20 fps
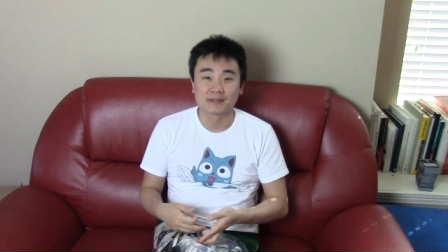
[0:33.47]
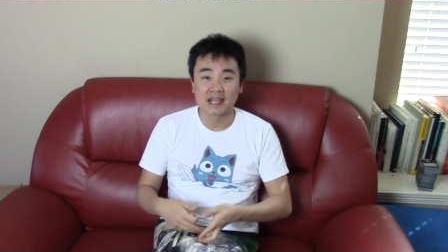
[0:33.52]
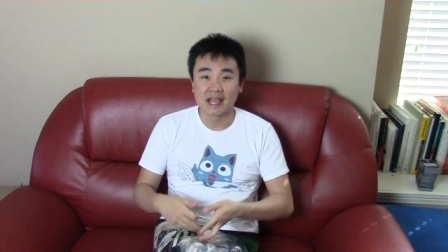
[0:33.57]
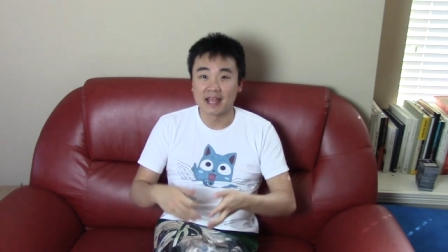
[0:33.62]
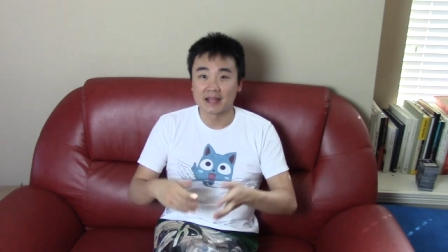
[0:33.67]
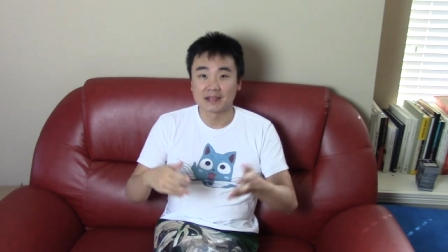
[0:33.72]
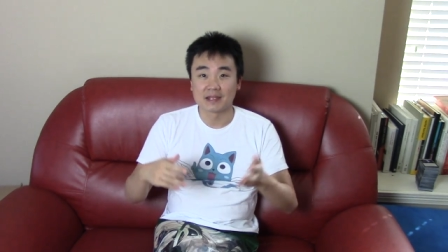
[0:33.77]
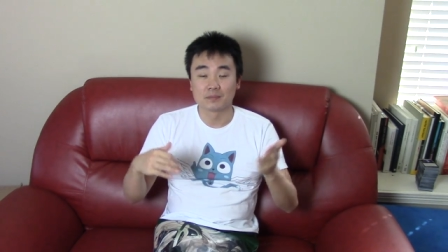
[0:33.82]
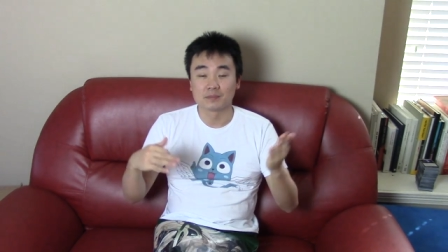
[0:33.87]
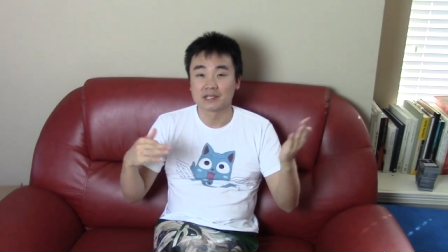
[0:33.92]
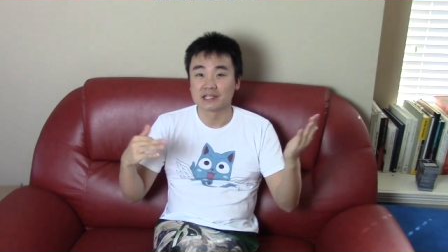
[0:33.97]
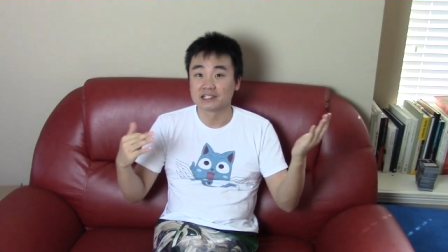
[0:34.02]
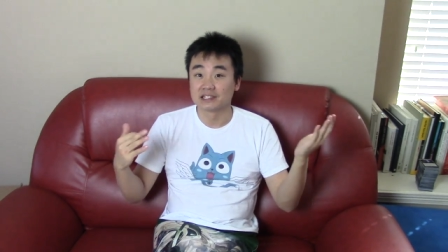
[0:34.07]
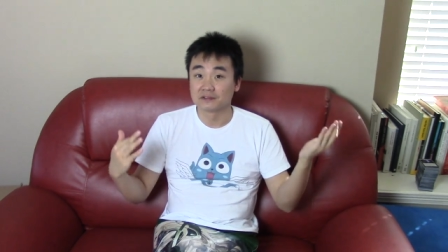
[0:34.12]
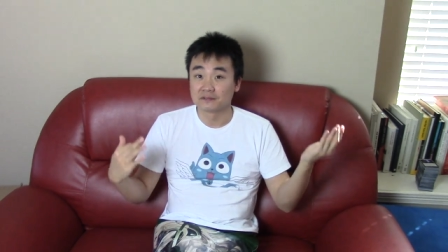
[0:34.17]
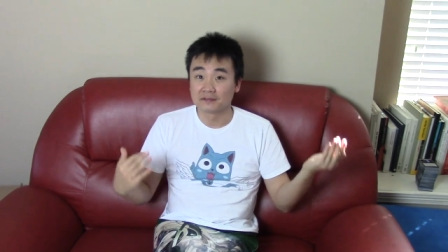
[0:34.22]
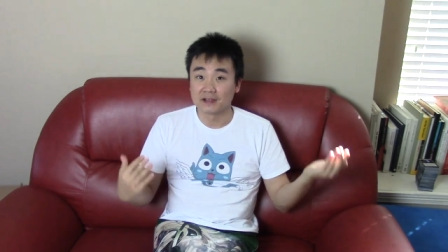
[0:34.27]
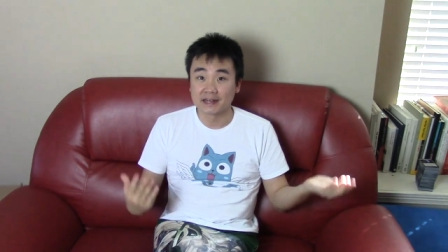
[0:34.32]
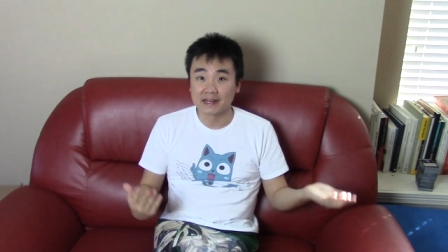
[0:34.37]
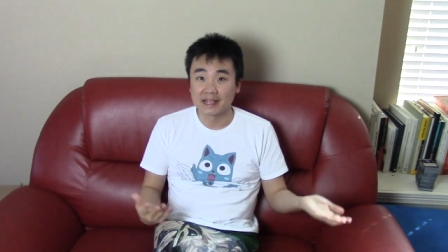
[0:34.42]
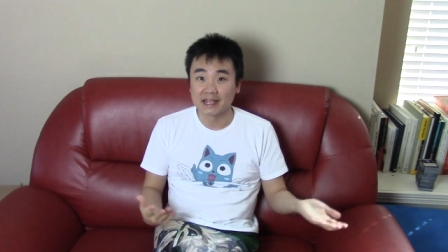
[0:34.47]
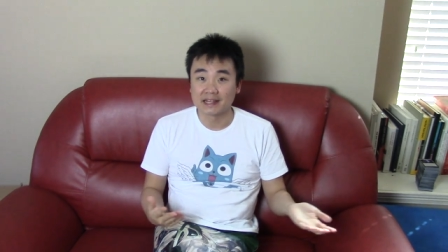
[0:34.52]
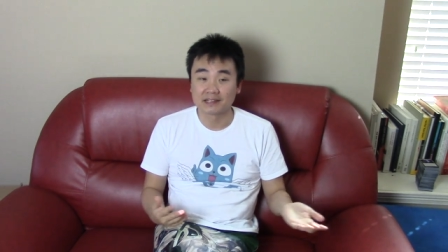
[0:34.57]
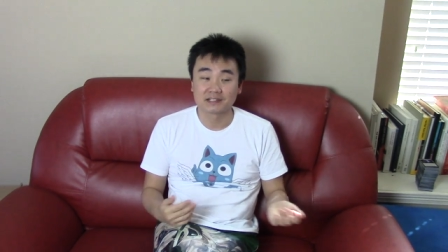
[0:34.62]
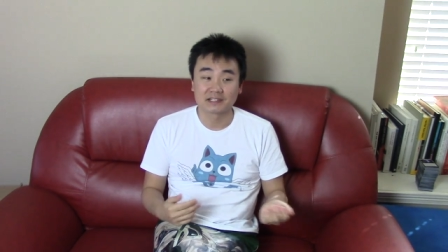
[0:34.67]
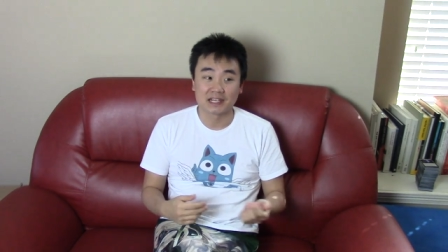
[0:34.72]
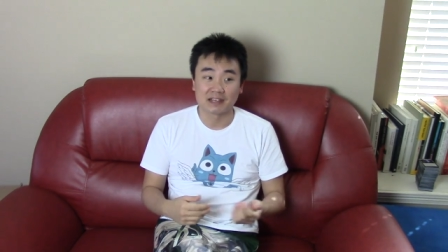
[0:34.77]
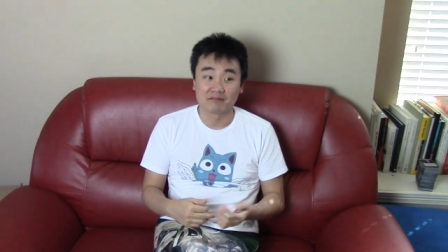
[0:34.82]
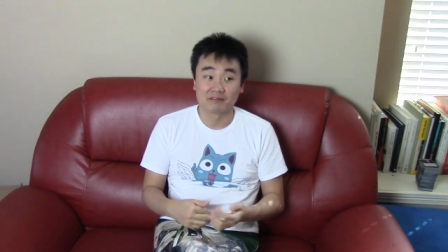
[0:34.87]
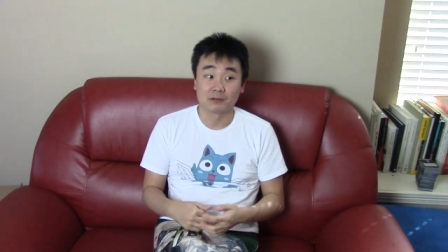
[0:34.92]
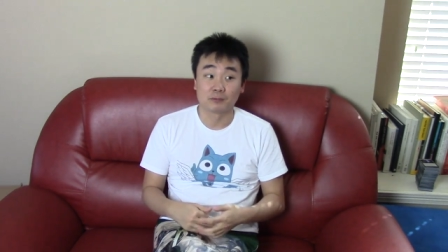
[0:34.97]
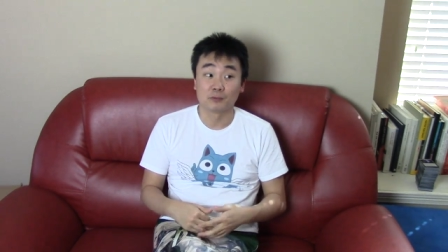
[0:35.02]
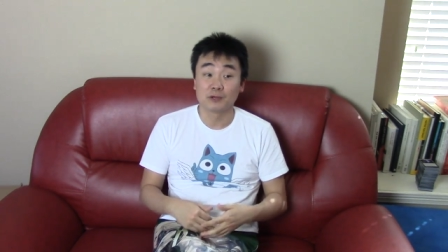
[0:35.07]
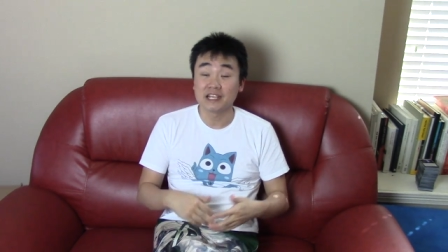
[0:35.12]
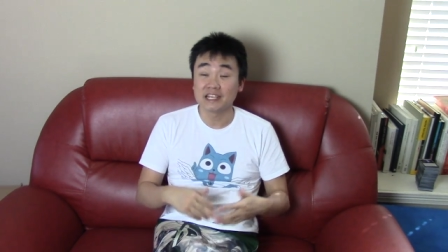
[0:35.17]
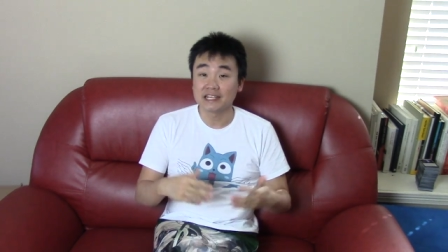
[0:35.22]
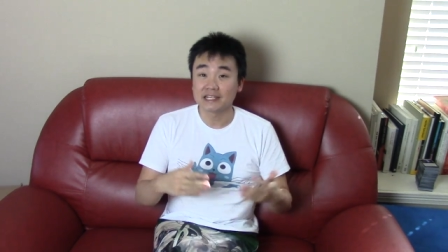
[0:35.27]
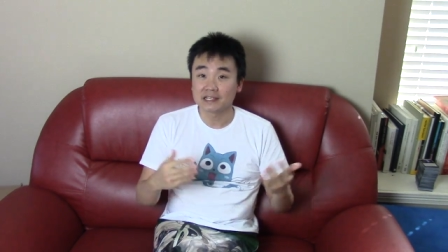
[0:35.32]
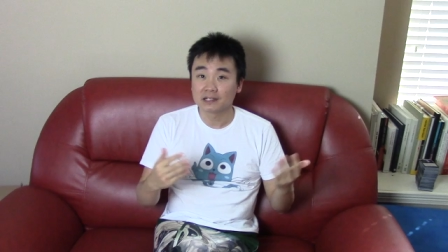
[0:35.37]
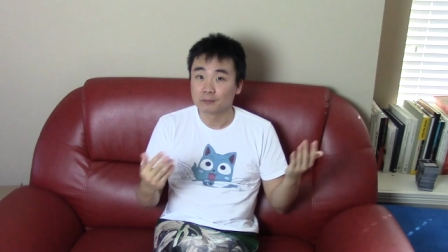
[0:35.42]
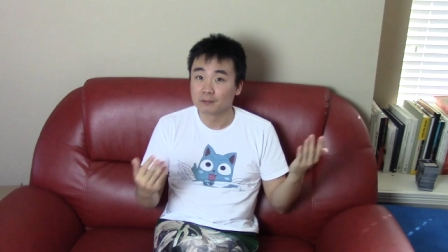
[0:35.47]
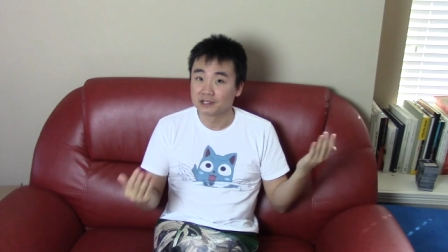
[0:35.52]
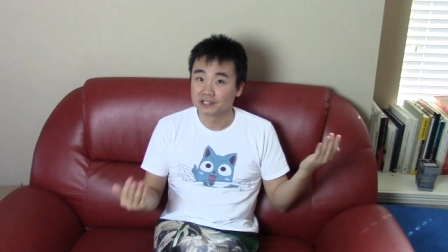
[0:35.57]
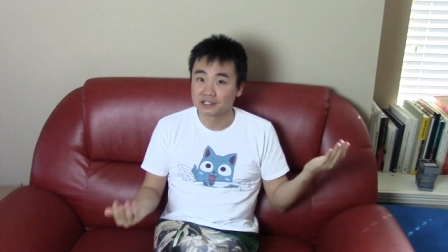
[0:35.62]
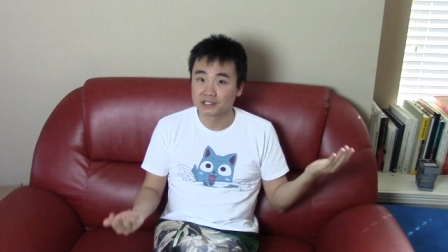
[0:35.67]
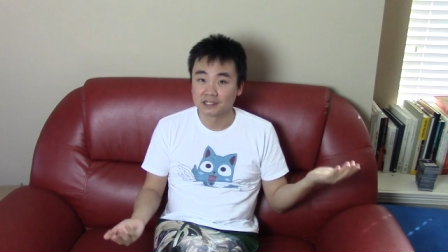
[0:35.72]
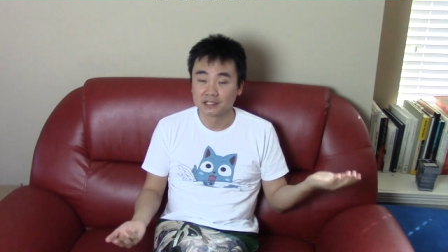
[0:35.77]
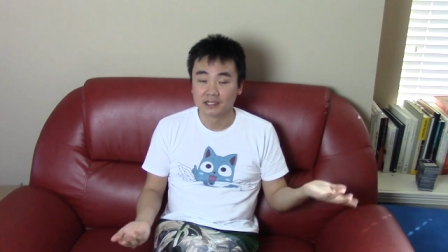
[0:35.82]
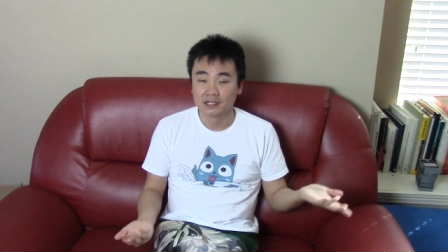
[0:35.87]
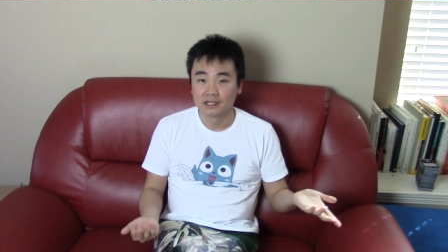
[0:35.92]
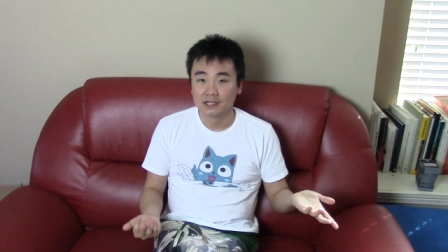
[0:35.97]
10 MTG Finance every week, which